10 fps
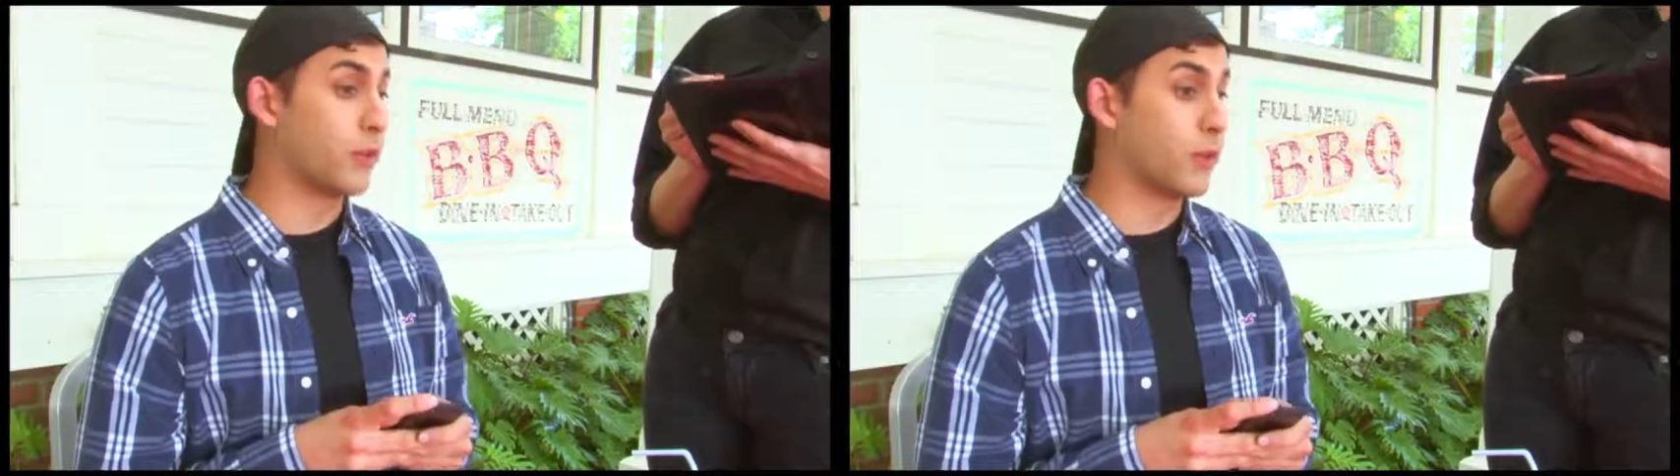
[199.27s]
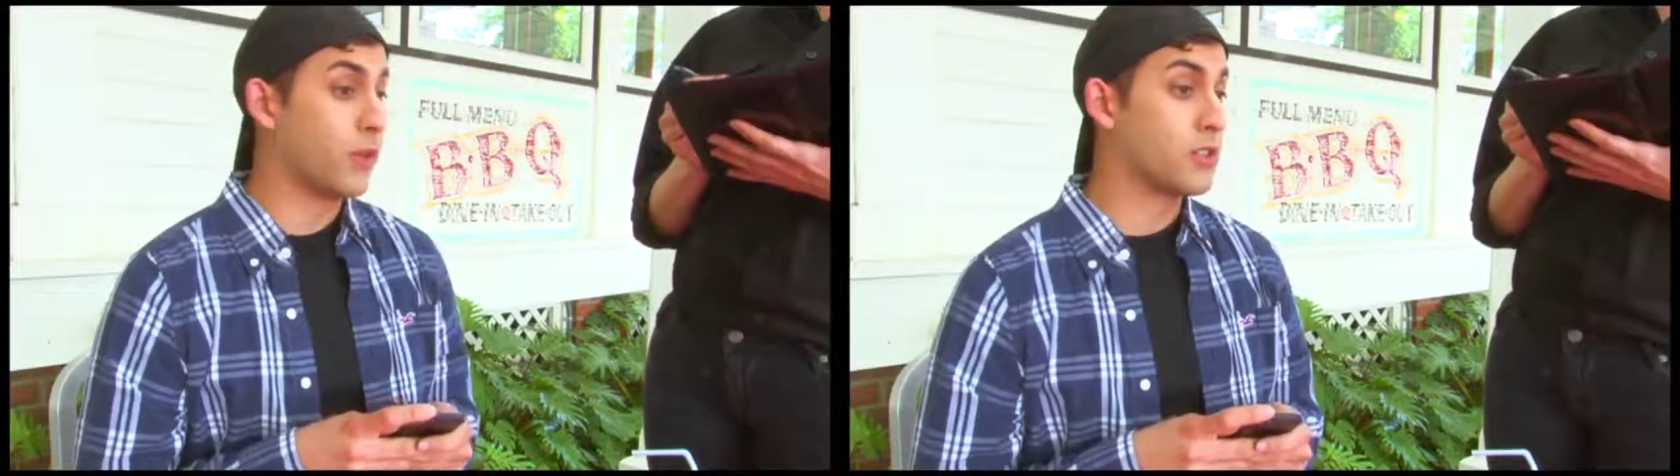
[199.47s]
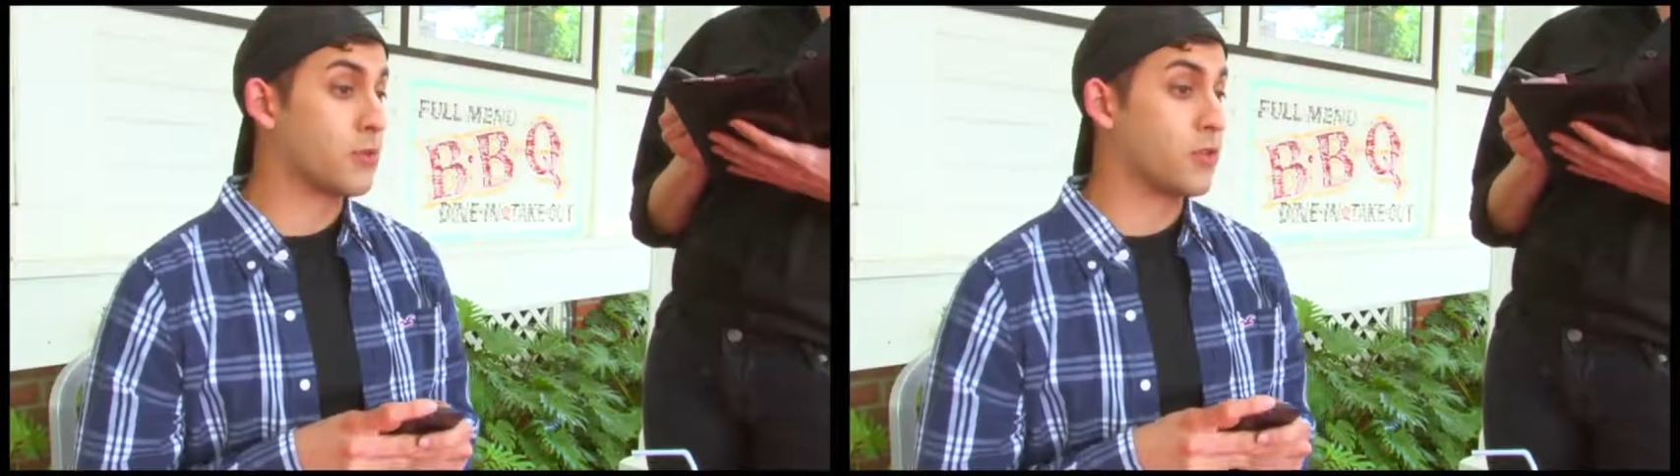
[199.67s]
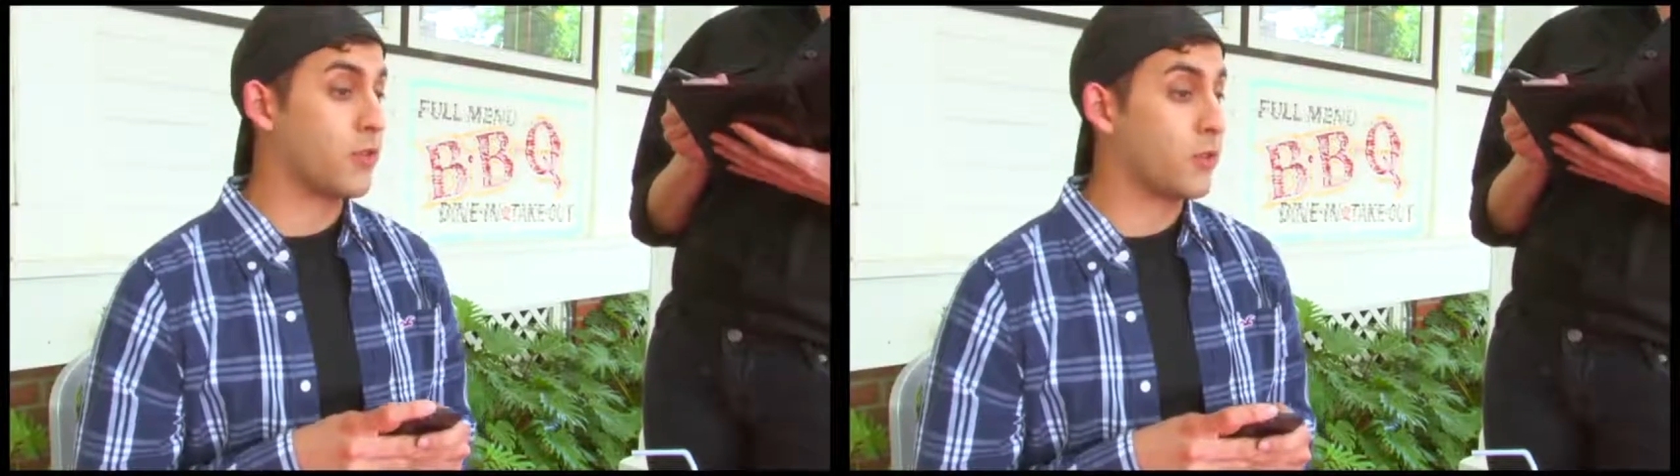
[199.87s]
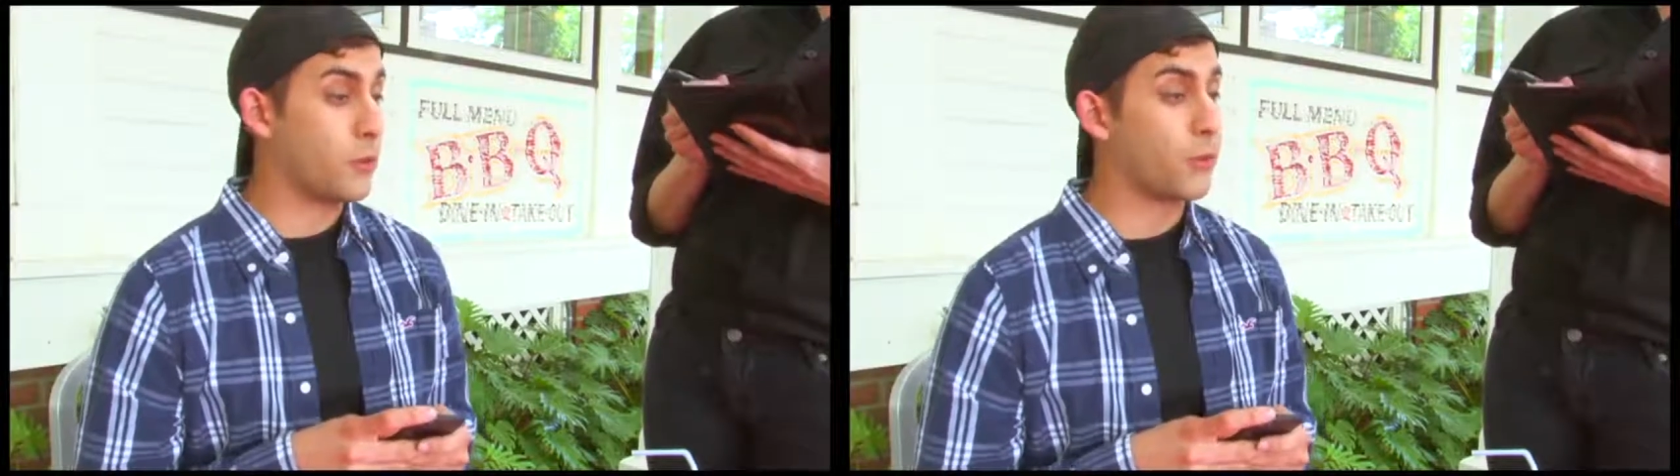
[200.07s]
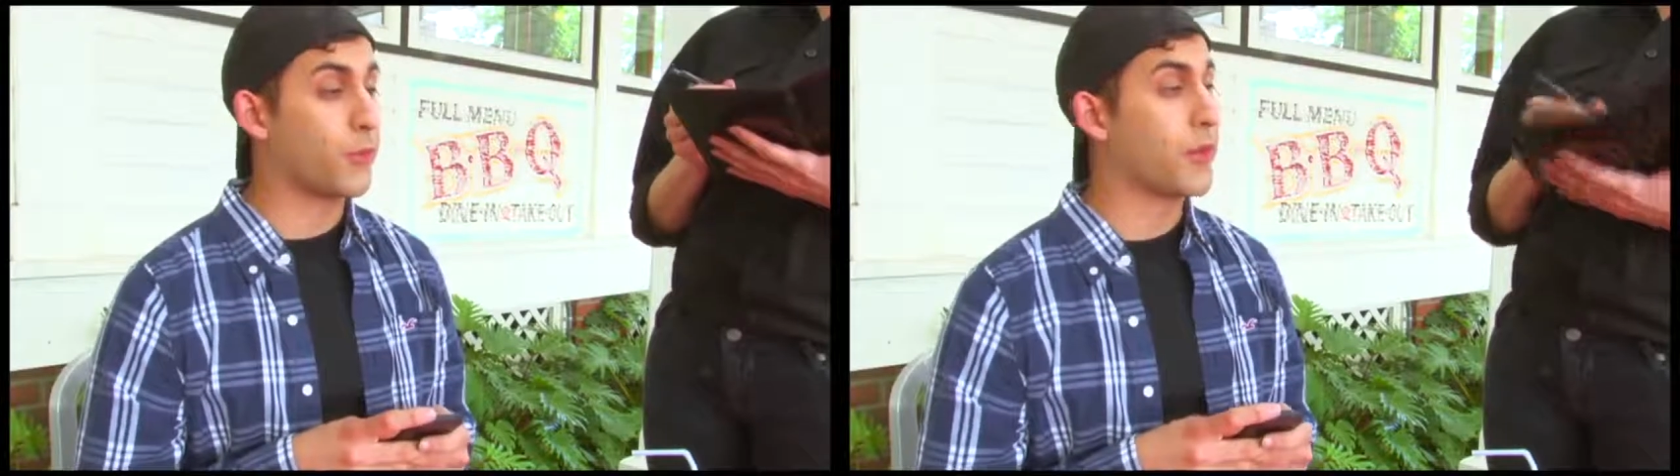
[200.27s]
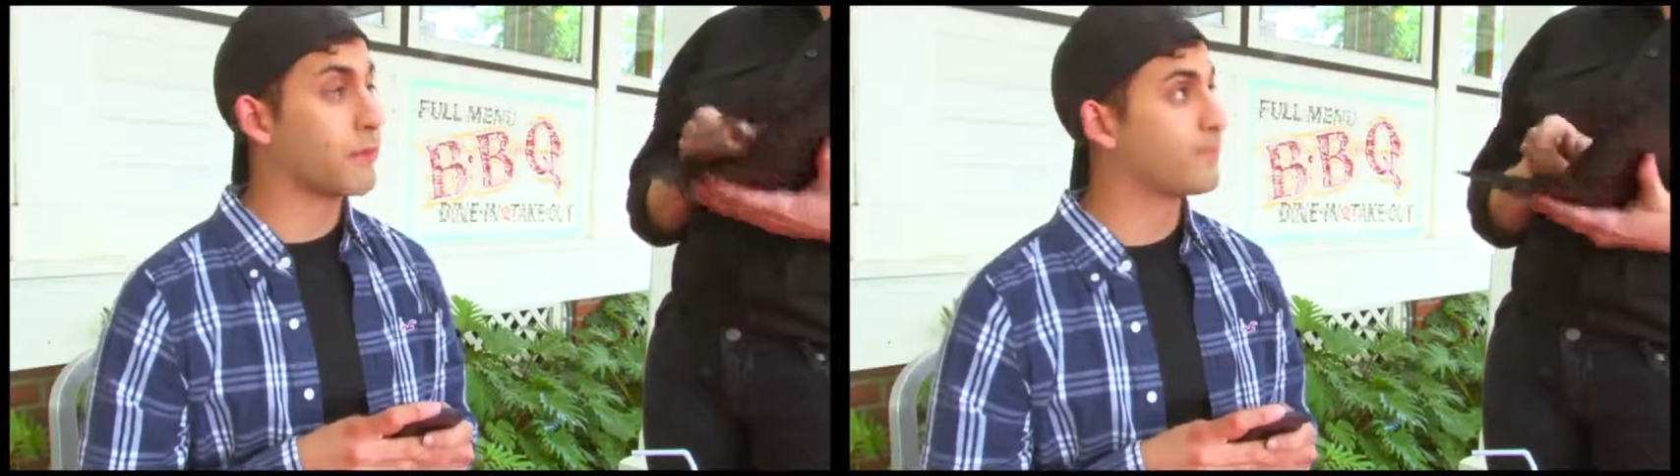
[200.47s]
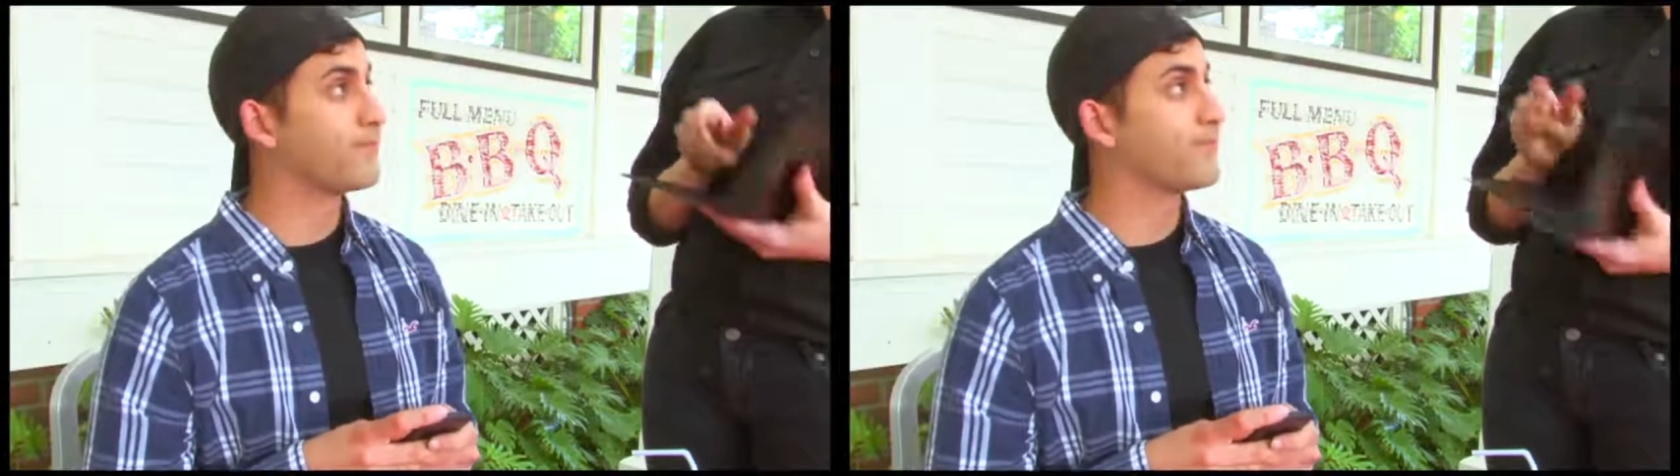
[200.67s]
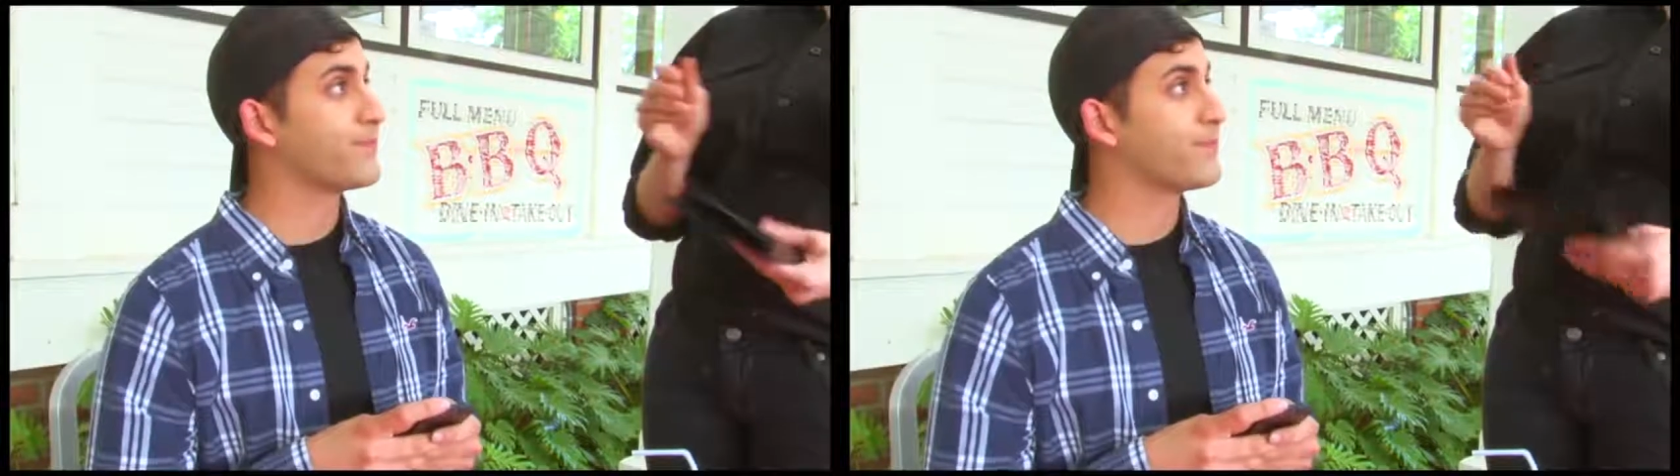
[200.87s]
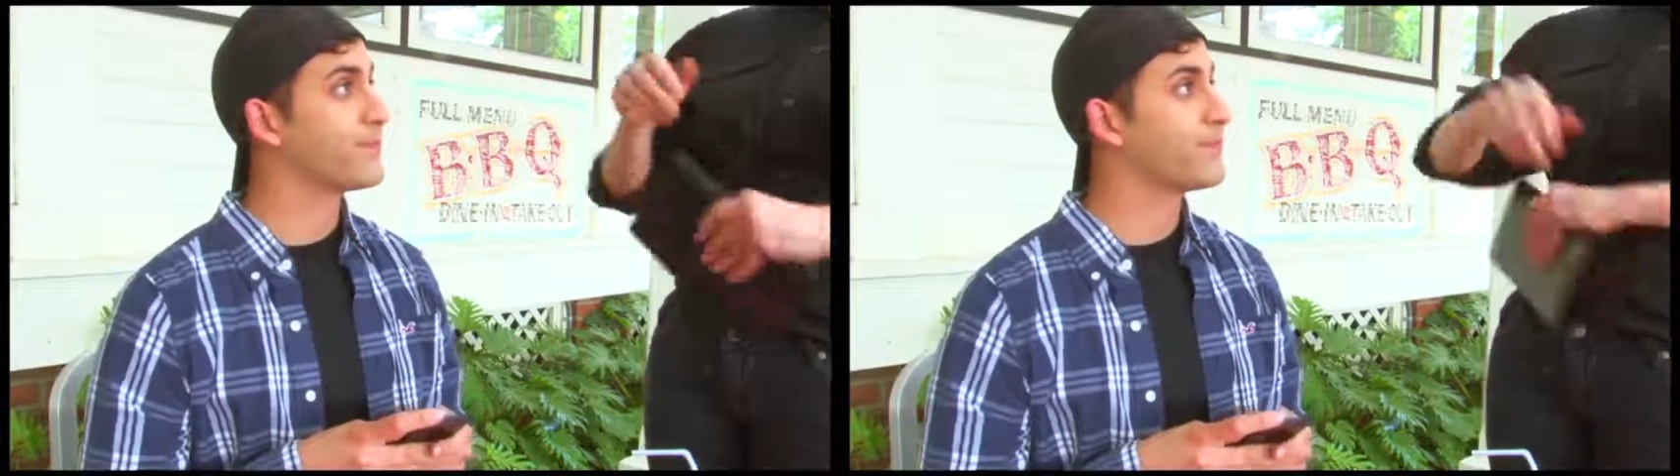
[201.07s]
the customers on their birthday.
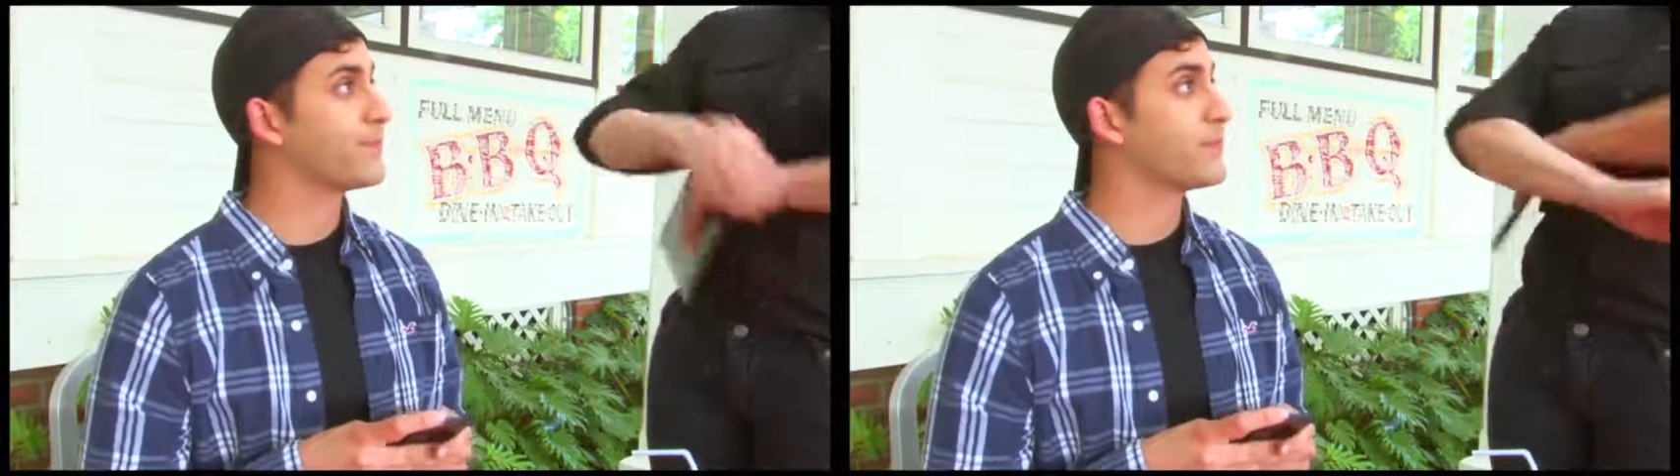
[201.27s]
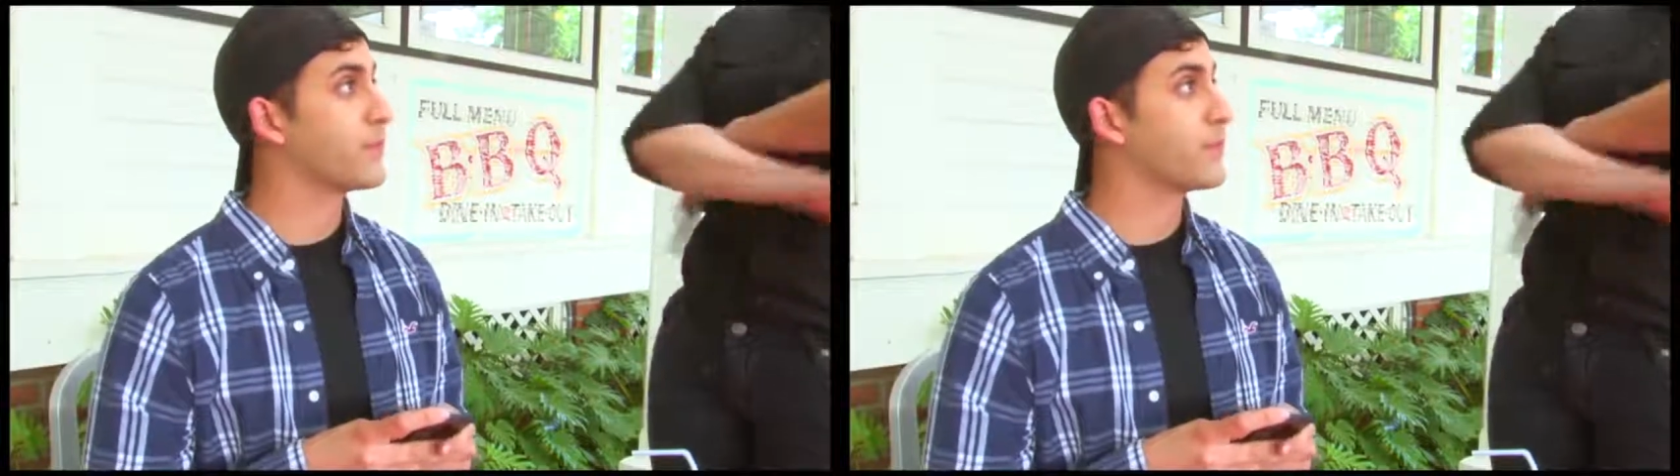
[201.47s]
Listen,